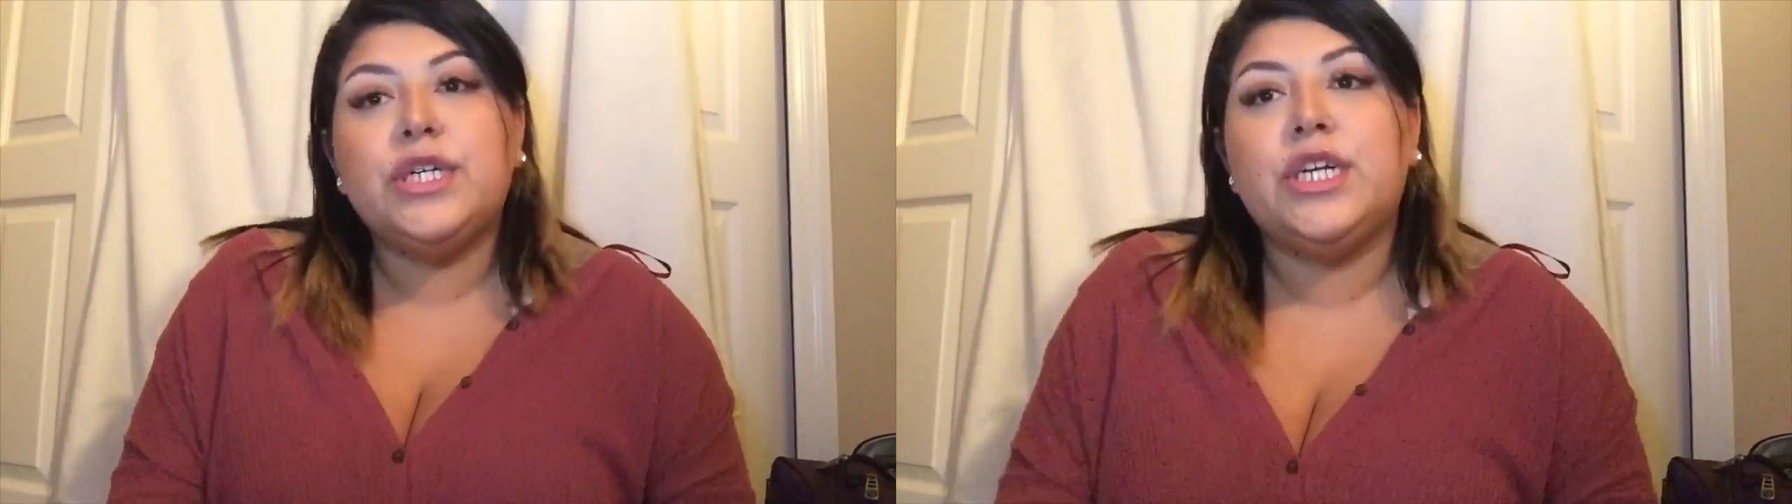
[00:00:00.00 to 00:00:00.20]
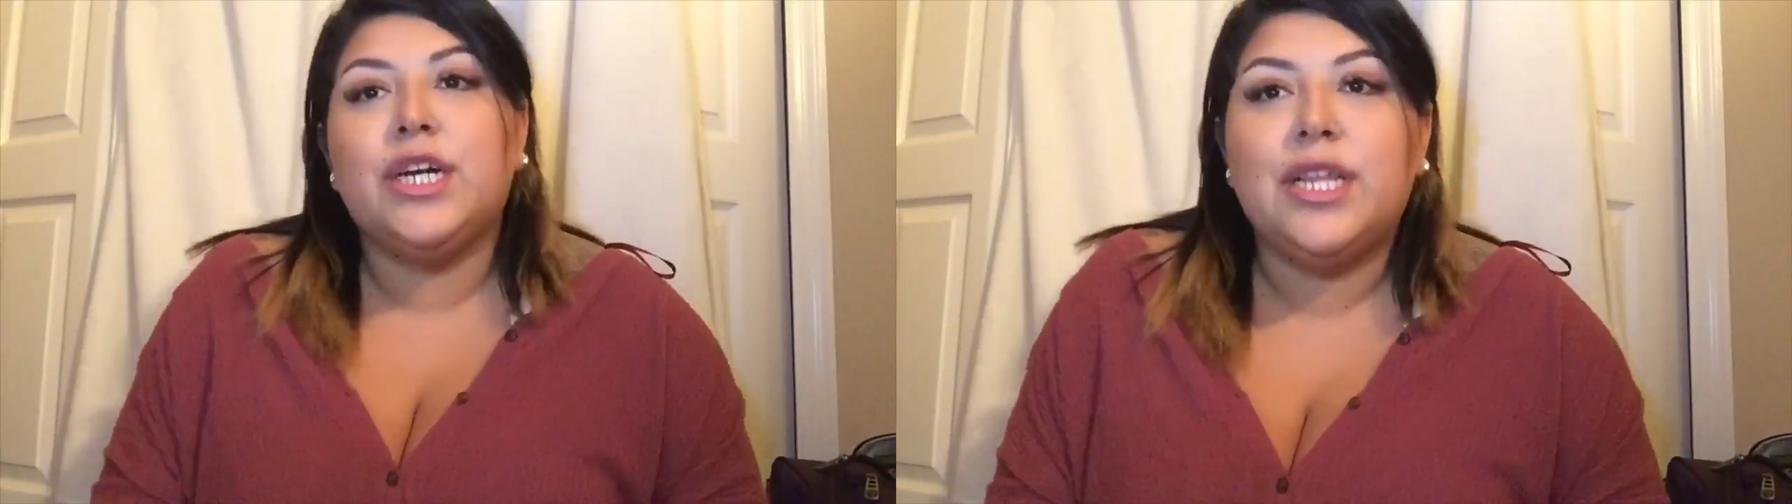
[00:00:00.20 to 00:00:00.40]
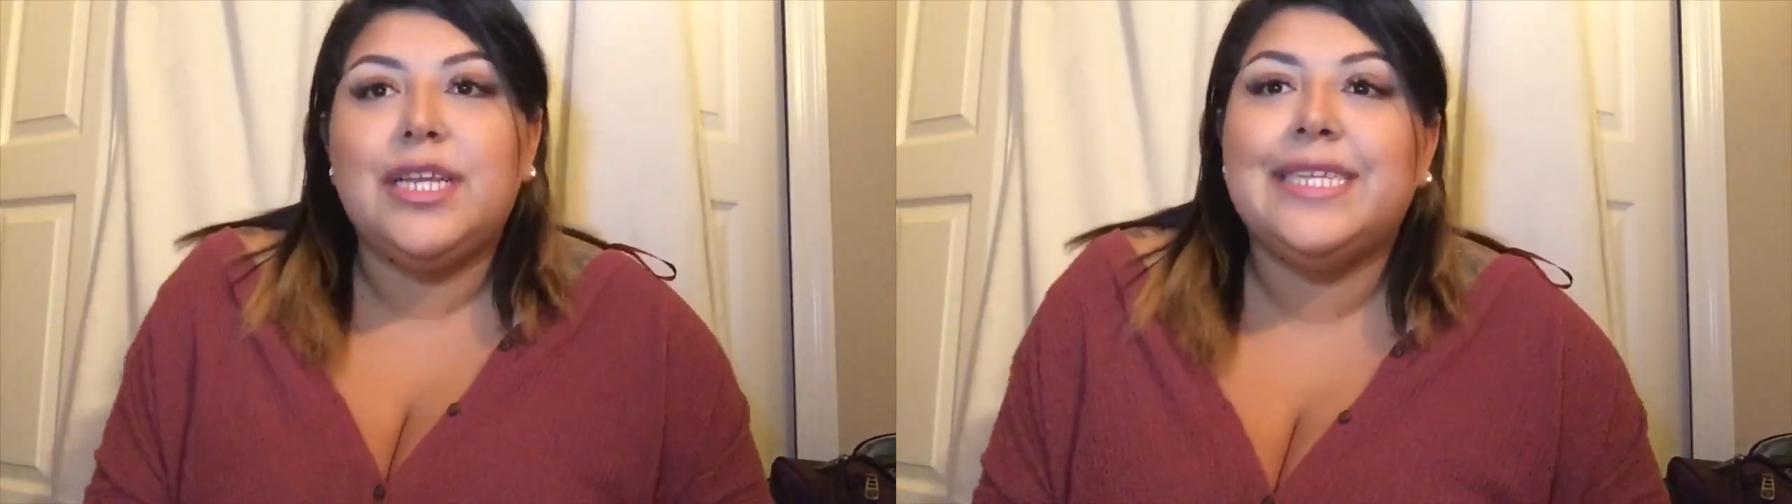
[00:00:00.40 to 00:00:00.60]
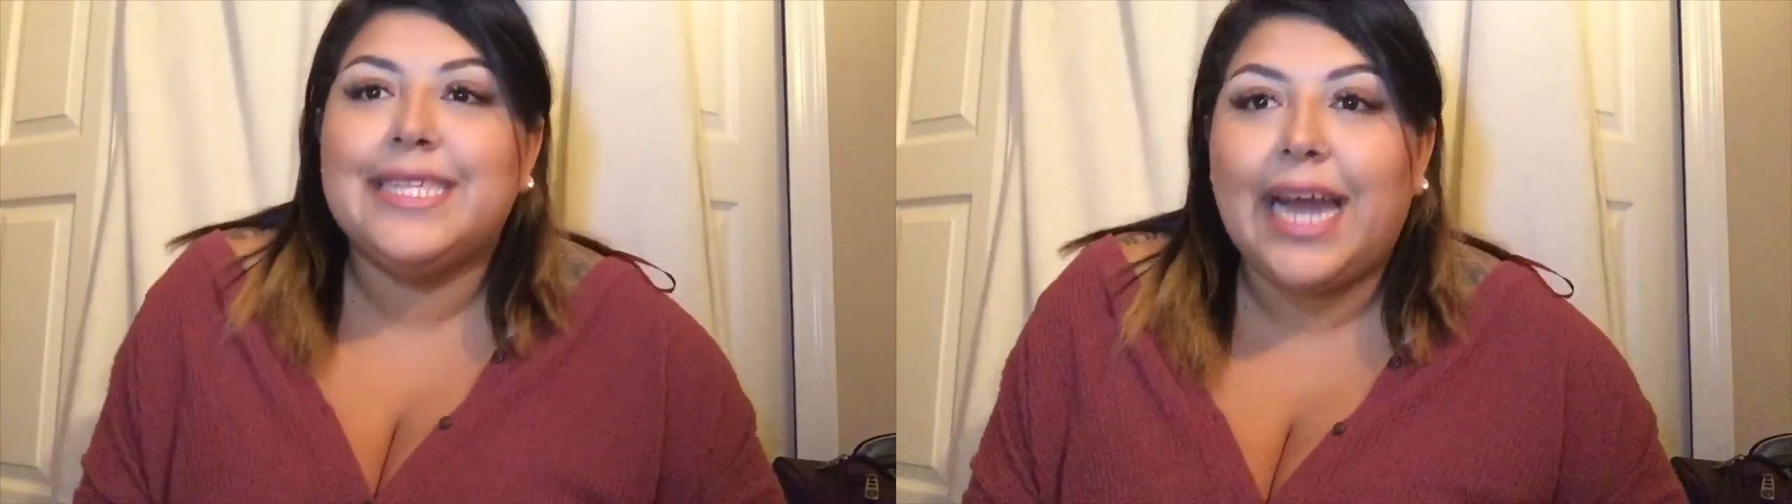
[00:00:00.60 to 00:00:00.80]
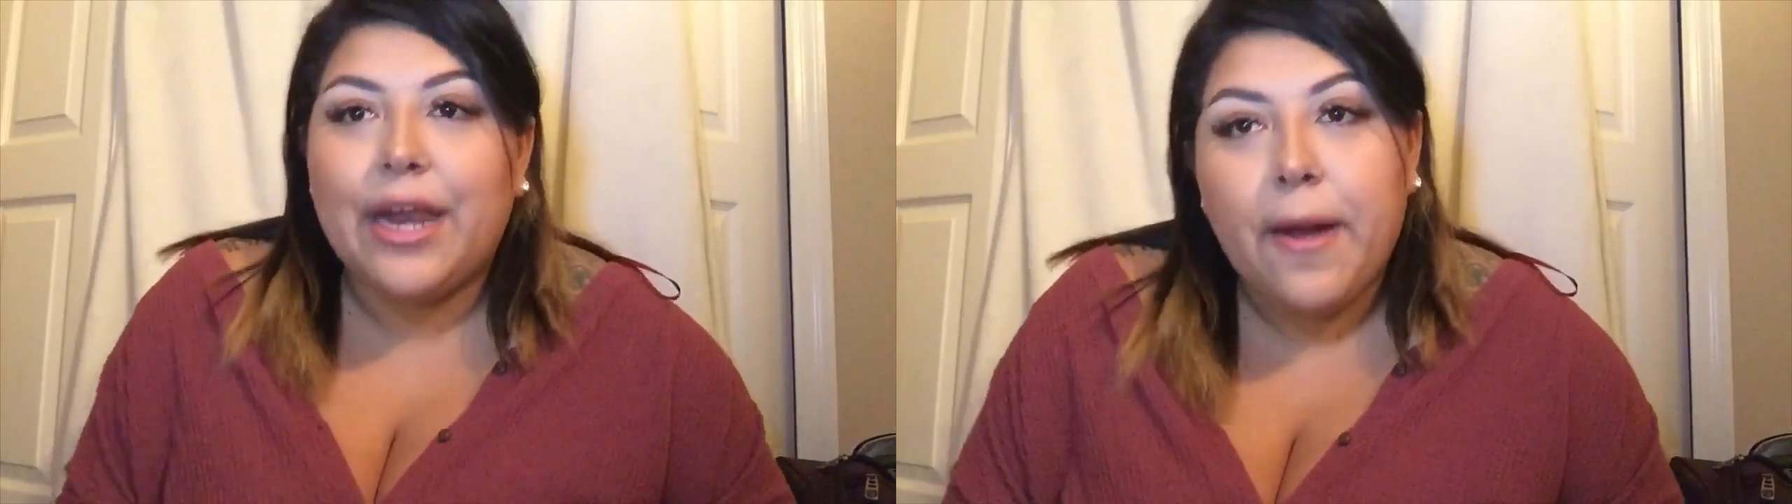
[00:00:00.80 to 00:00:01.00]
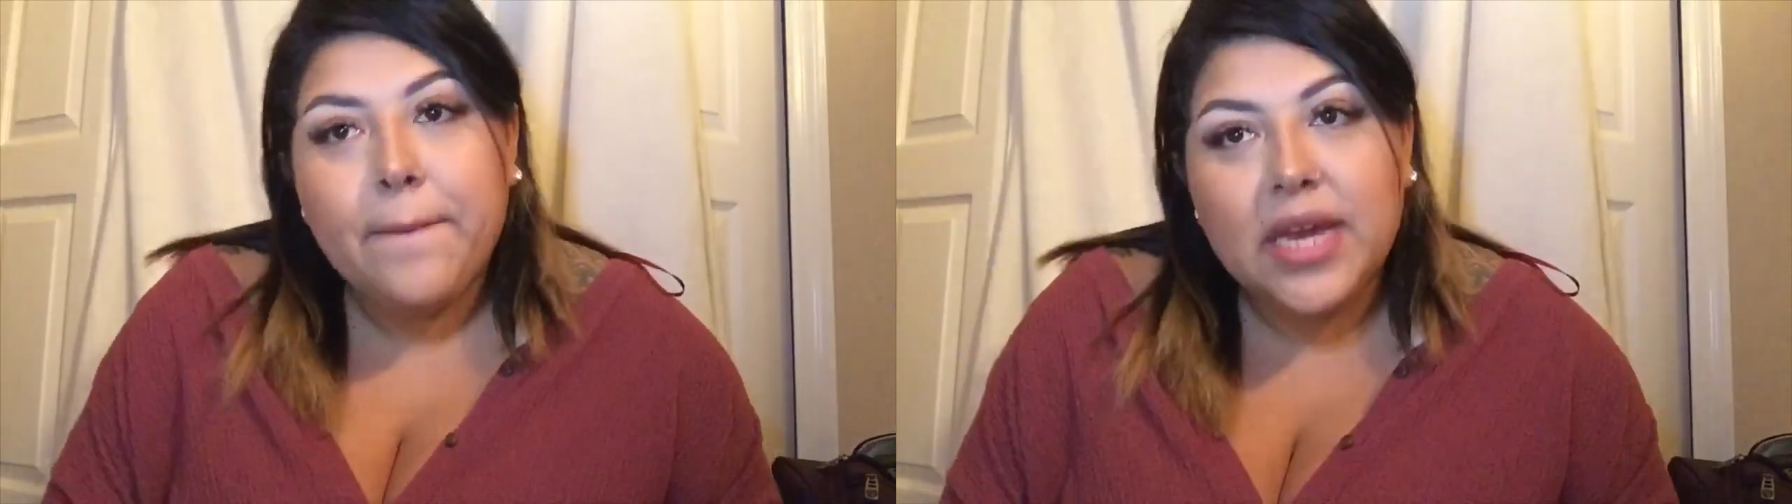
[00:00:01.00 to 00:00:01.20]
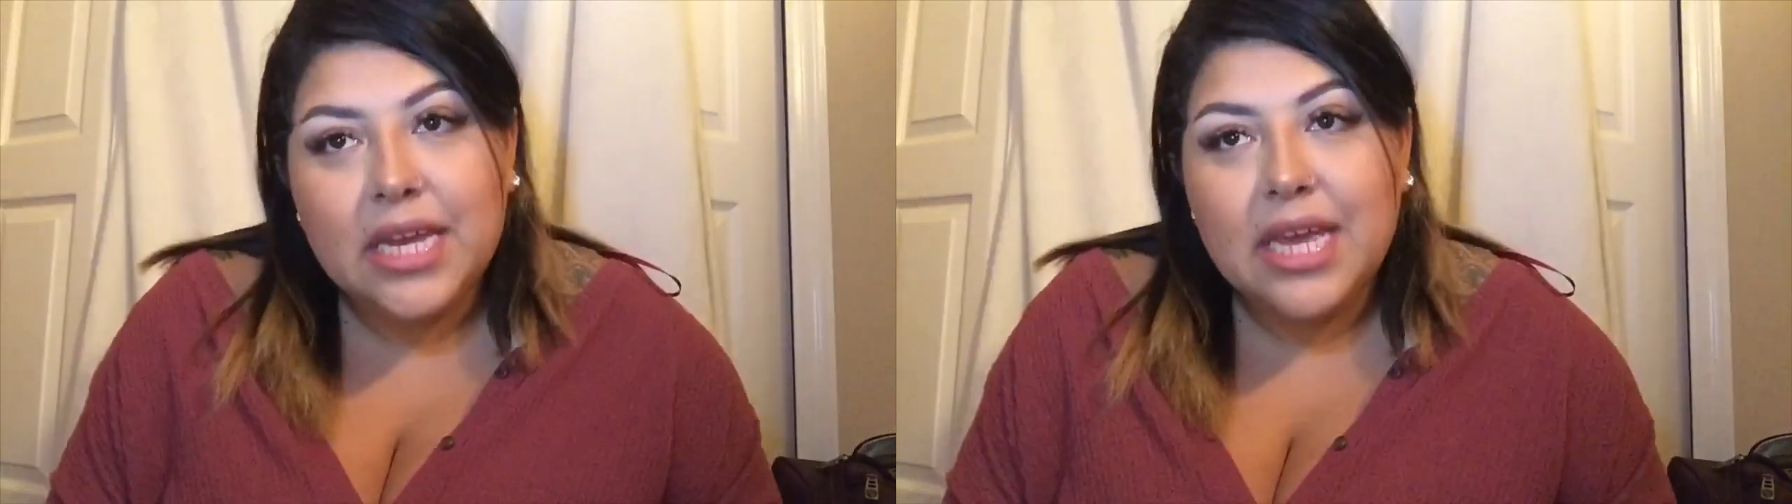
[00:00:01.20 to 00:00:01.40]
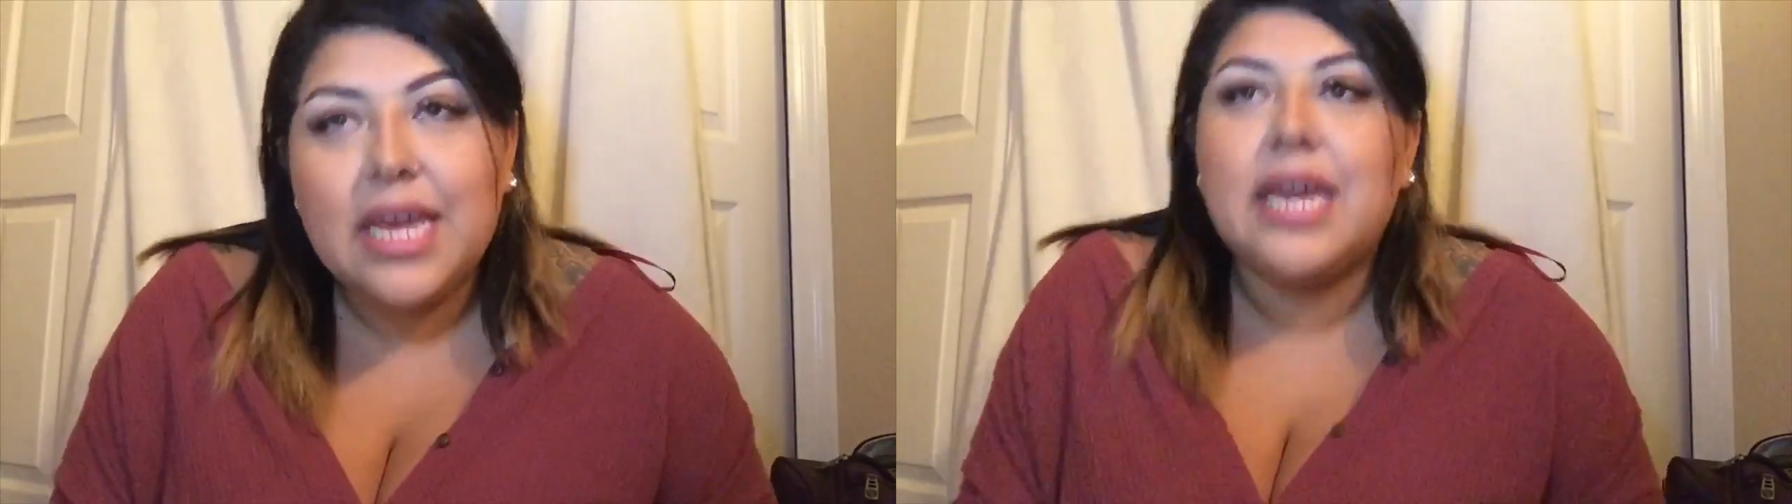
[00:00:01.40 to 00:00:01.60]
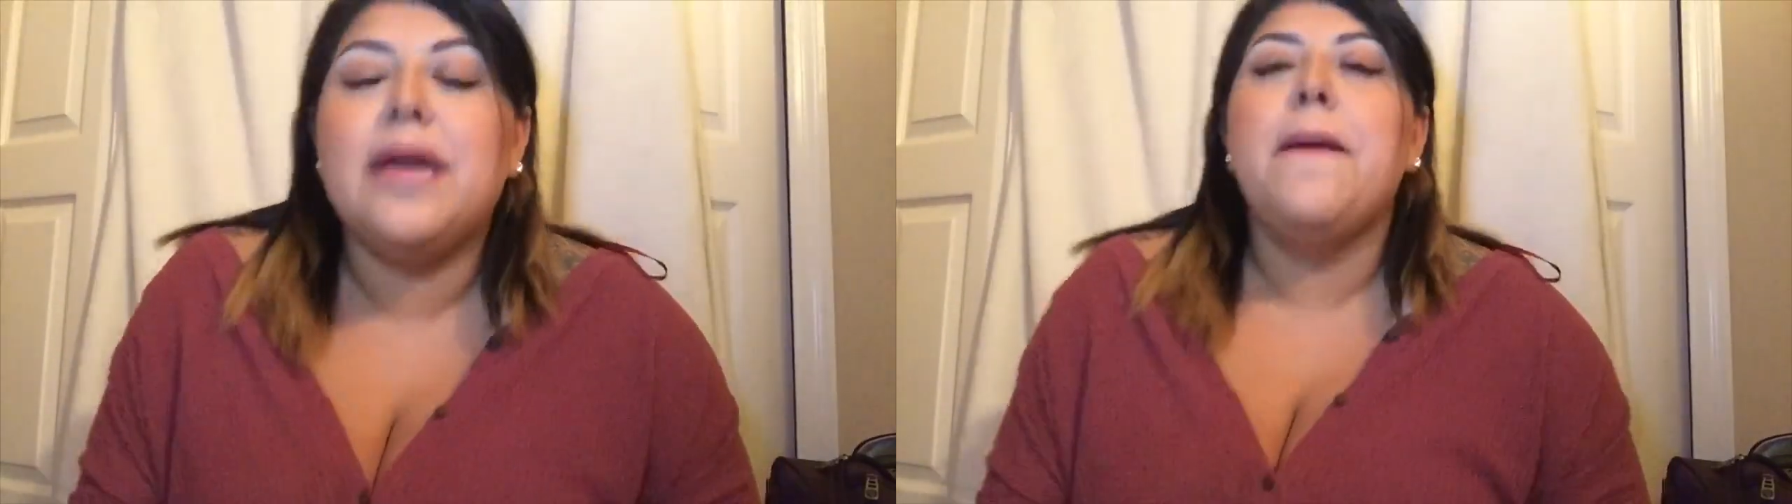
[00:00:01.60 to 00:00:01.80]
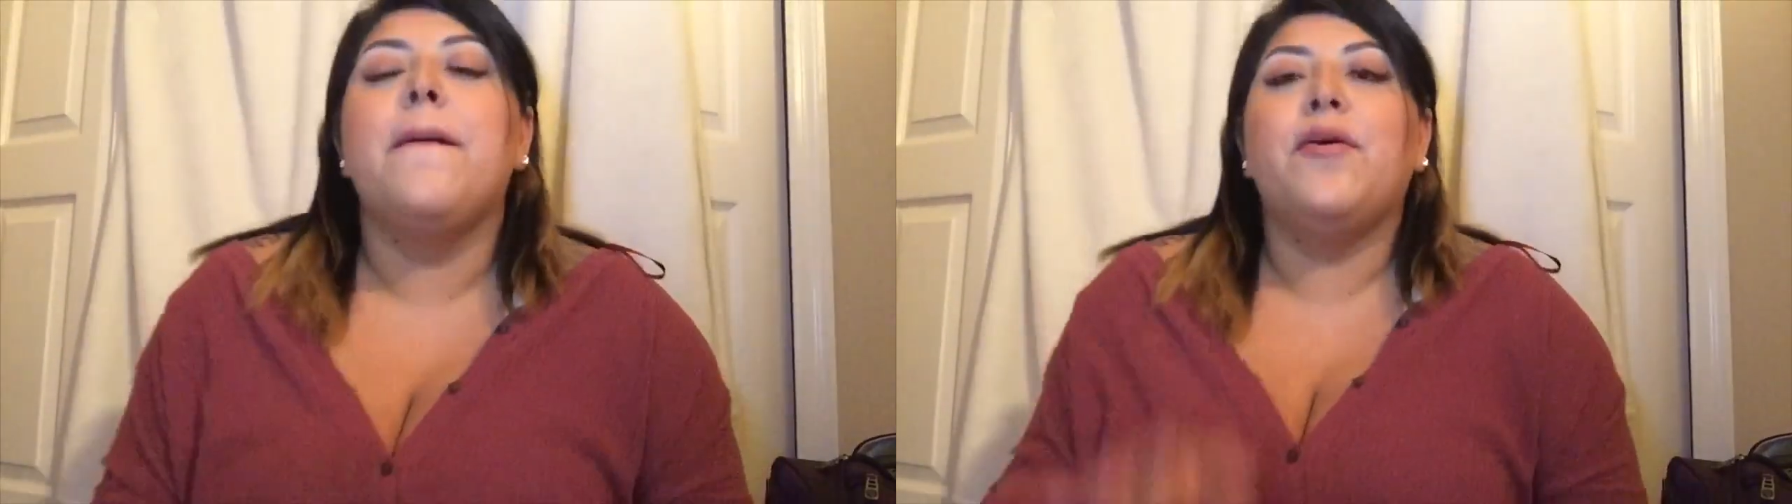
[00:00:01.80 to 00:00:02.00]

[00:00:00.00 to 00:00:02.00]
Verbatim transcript: you're a little tight on money.